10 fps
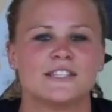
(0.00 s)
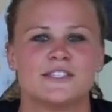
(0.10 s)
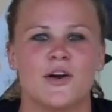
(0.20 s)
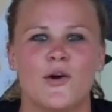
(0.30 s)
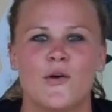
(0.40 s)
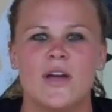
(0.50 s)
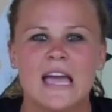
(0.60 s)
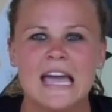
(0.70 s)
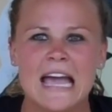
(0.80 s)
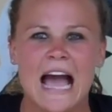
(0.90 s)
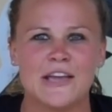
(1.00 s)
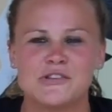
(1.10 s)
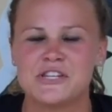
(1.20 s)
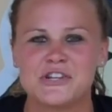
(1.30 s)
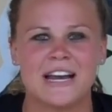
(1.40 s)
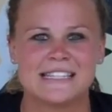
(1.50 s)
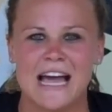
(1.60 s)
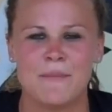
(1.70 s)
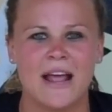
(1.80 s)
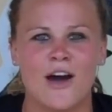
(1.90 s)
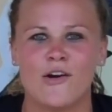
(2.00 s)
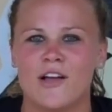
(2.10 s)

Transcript: So I usually try to time it out.